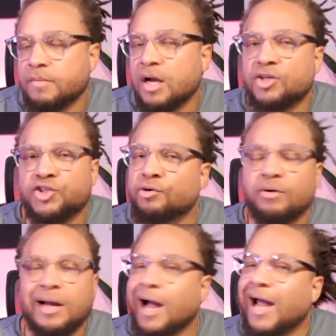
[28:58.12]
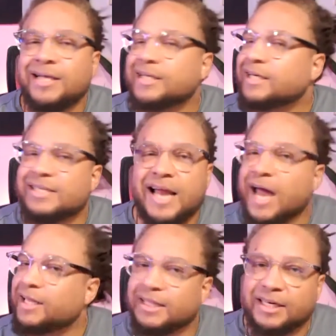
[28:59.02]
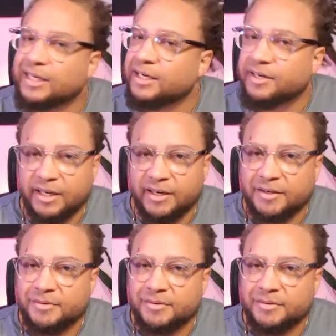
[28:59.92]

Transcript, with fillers: So Isaac is not in the clear here.